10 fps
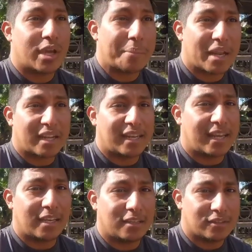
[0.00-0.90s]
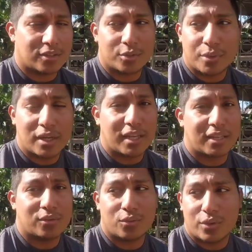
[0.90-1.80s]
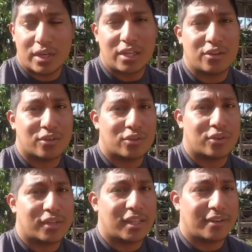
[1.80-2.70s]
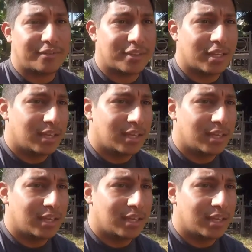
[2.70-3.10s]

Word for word: cap out at ninety, so there's probably like twenty or thirty left.